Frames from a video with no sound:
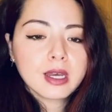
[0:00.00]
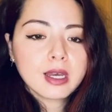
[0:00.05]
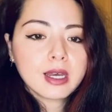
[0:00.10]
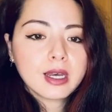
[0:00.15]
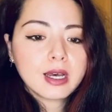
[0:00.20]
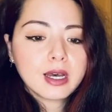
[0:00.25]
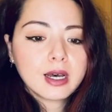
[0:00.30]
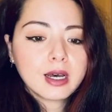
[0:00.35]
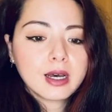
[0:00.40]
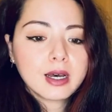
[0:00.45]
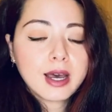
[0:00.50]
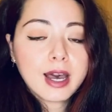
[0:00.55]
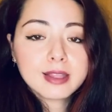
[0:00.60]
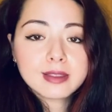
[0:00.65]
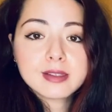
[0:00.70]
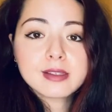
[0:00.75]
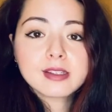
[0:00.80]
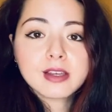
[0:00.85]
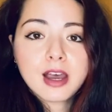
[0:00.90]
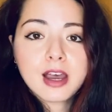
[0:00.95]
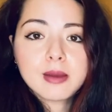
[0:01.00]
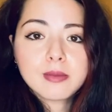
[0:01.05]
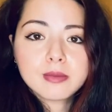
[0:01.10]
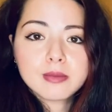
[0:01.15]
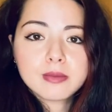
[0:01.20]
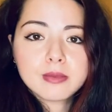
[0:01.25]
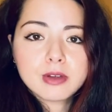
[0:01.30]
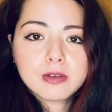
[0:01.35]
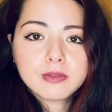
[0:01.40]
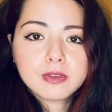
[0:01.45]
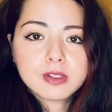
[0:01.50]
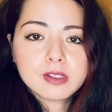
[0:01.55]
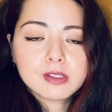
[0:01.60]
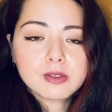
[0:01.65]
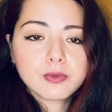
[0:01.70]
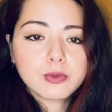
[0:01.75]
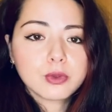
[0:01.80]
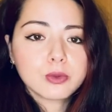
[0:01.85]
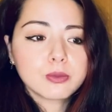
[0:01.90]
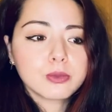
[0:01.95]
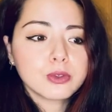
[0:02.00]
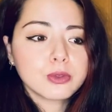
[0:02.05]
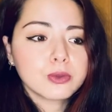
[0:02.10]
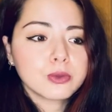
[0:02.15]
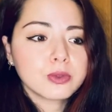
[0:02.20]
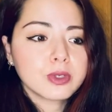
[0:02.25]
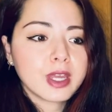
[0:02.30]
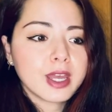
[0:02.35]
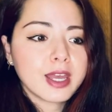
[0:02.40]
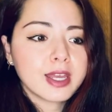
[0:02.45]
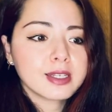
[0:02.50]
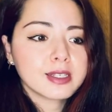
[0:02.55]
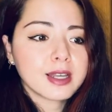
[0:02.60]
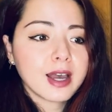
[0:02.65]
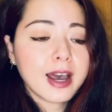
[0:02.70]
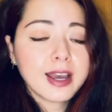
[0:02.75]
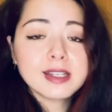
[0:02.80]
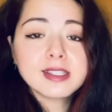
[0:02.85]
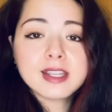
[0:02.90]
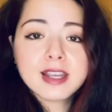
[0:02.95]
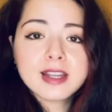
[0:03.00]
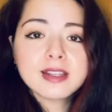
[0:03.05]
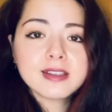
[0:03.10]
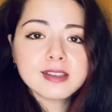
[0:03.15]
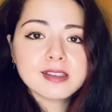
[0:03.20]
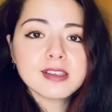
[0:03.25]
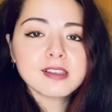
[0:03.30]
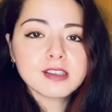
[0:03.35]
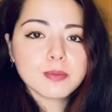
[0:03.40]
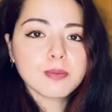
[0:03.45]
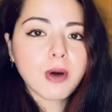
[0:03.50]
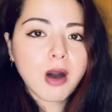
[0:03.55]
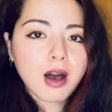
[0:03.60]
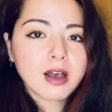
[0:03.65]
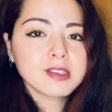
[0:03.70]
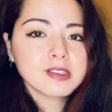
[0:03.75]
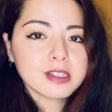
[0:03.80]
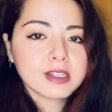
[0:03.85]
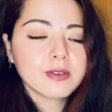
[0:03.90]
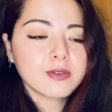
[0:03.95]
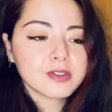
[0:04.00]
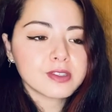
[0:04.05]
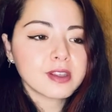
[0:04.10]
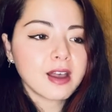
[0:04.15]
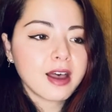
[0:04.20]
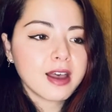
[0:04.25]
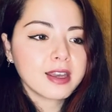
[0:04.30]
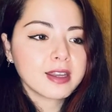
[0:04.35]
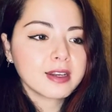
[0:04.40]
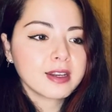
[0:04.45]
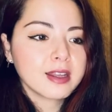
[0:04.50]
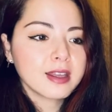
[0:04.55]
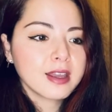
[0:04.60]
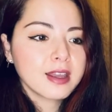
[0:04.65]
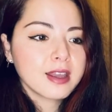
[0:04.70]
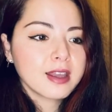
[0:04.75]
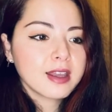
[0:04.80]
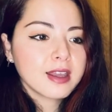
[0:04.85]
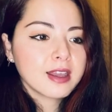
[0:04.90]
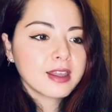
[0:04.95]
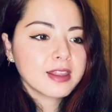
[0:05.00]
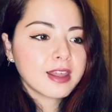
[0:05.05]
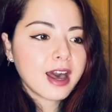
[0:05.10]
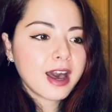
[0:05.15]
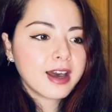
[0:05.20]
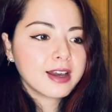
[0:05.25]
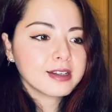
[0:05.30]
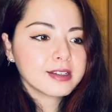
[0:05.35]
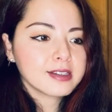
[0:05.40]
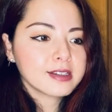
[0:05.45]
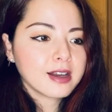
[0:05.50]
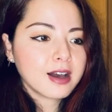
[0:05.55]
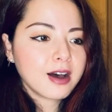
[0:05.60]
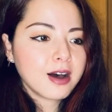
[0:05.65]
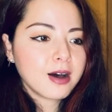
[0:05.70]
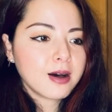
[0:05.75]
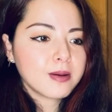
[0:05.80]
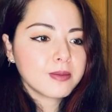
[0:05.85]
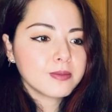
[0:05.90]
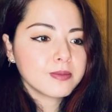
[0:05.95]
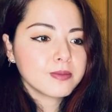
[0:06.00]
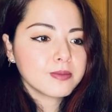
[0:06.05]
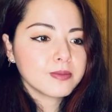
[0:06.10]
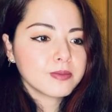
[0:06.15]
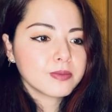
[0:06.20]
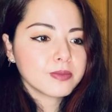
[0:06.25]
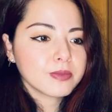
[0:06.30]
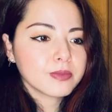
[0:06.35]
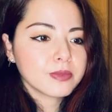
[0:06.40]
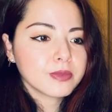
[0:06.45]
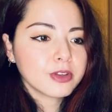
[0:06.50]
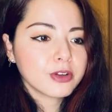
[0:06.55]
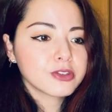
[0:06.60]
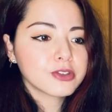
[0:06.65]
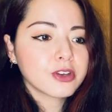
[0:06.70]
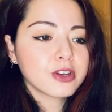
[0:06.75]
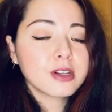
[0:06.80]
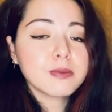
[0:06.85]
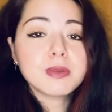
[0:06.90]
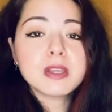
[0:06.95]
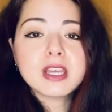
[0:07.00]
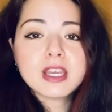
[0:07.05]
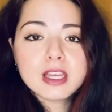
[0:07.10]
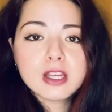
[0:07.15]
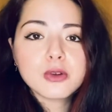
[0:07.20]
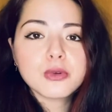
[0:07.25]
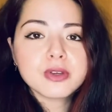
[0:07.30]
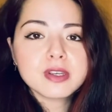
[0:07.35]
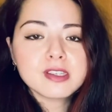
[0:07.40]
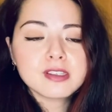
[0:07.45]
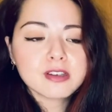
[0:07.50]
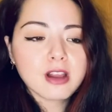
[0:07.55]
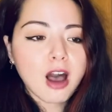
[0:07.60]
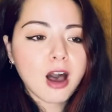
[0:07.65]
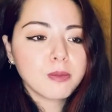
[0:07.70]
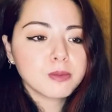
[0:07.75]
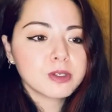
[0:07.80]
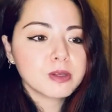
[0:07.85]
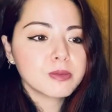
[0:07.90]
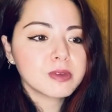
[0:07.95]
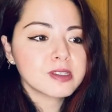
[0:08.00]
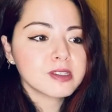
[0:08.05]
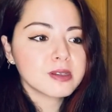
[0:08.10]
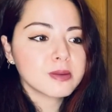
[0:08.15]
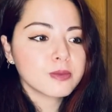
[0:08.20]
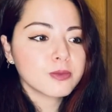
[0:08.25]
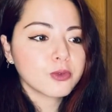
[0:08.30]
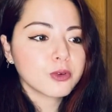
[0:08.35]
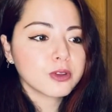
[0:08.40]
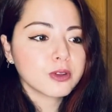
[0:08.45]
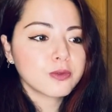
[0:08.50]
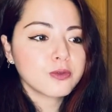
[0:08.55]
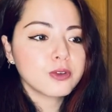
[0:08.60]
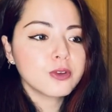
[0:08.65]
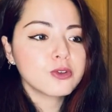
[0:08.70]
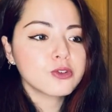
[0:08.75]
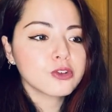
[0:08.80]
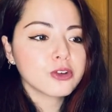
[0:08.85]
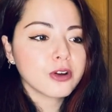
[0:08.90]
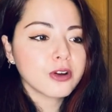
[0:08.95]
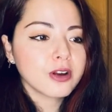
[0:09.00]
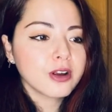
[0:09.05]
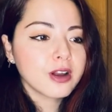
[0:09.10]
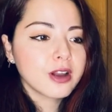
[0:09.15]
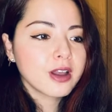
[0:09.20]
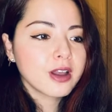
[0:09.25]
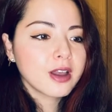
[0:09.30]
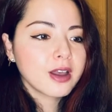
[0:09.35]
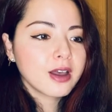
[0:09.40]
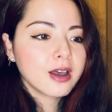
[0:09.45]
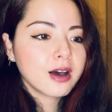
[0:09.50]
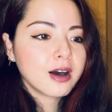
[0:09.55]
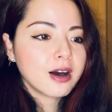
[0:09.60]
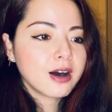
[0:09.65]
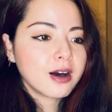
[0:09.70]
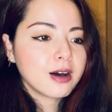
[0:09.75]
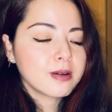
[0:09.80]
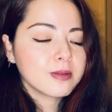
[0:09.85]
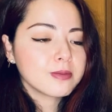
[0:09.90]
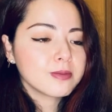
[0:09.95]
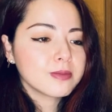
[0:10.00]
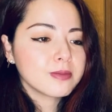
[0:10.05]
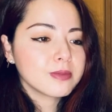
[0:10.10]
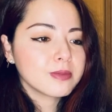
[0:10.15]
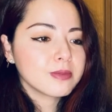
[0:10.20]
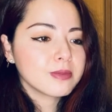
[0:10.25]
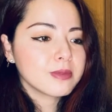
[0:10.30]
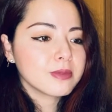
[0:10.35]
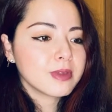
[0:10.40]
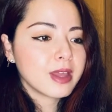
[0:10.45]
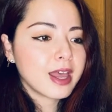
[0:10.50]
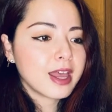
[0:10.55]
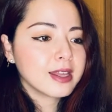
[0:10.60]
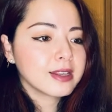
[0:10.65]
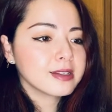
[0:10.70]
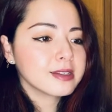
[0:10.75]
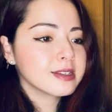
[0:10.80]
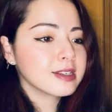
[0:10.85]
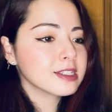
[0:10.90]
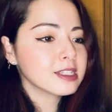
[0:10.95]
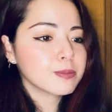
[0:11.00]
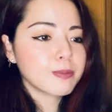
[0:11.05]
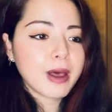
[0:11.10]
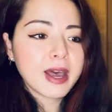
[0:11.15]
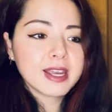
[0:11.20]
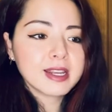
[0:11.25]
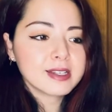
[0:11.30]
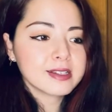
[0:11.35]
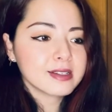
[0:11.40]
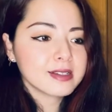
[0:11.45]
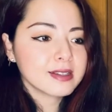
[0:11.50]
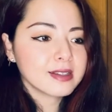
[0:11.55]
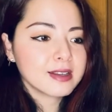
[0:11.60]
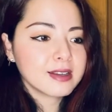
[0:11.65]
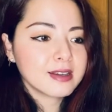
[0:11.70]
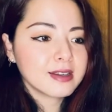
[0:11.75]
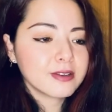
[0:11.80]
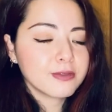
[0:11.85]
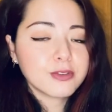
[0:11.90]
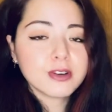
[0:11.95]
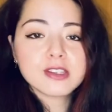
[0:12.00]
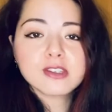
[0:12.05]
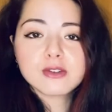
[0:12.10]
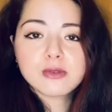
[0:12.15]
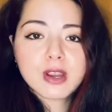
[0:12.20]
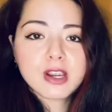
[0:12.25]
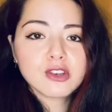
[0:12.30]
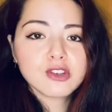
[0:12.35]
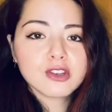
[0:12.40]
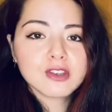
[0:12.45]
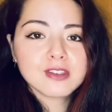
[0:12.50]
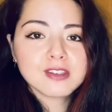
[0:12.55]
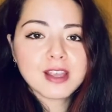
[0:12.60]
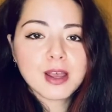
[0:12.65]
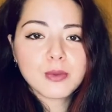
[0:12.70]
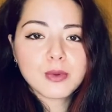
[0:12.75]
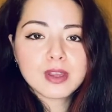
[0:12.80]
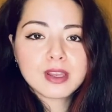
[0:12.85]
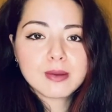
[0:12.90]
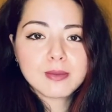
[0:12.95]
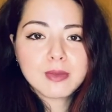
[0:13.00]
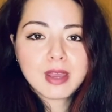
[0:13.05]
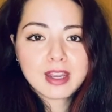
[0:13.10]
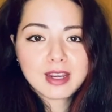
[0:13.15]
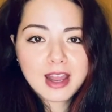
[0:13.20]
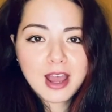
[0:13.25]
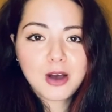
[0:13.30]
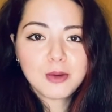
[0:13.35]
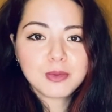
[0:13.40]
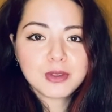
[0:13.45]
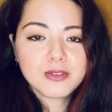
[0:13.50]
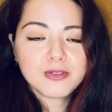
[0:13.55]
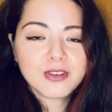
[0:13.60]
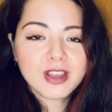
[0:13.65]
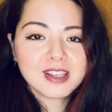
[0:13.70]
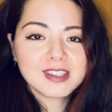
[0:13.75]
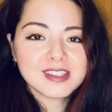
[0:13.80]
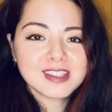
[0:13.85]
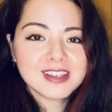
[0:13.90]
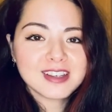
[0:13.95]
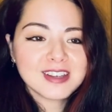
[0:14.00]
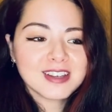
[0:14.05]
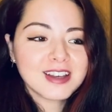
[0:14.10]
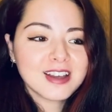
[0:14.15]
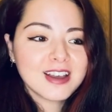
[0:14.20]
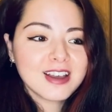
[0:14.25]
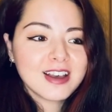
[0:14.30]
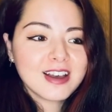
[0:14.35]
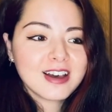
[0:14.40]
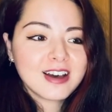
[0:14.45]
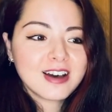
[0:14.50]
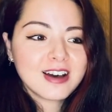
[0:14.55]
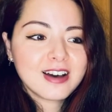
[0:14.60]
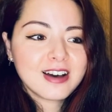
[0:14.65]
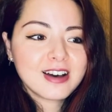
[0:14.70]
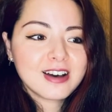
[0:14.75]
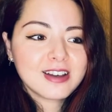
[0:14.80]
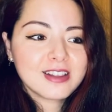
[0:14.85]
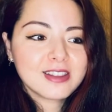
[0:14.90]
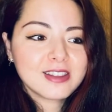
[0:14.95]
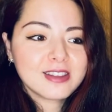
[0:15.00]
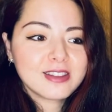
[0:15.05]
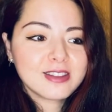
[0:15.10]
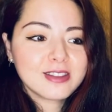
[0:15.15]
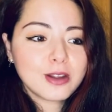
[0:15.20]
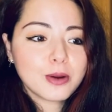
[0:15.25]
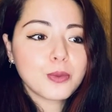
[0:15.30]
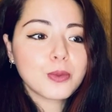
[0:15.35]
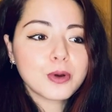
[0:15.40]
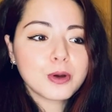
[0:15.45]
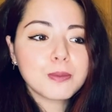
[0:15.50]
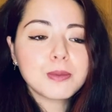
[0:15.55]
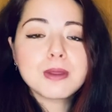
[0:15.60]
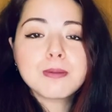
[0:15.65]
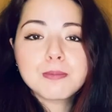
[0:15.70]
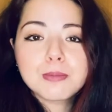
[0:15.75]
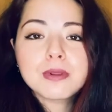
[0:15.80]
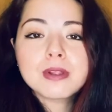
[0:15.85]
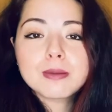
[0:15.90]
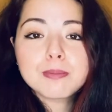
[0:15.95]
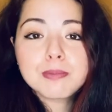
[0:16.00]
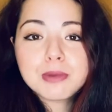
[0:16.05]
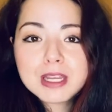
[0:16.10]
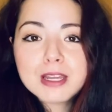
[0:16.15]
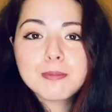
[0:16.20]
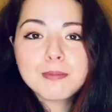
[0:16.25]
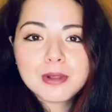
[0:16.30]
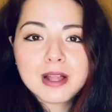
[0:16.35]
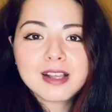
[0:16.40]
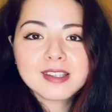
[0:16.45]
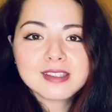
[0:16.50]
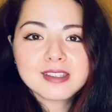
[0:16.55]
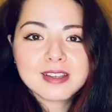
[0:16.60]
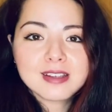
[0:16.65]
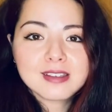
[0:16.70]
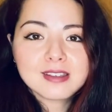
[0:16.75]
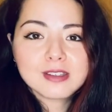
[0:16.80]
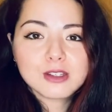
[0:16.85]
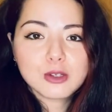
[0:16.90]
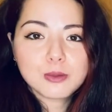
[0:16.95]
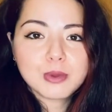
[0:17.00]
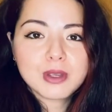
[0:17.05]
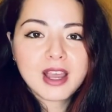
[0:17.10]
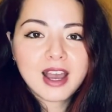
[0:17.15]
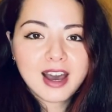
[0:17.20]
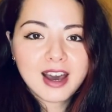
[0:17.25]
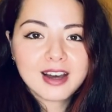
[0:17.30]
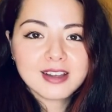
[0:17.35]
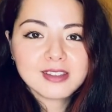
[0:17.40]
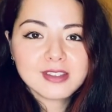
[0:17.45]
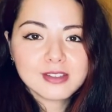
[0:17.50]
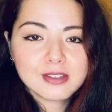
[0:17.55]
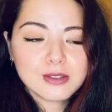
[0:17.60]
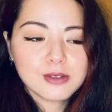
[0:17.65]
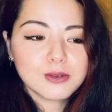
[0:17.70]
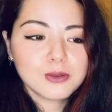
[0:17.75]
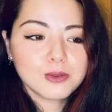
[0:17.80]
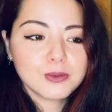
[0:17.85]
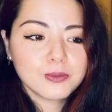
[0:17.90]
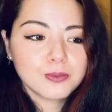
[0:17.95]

at the time of this full moon. And I take this as a positive sign that there's going to be increased optimism for the future. And despite the frustrations that we may now be facing, there will be big blessings to be had soon.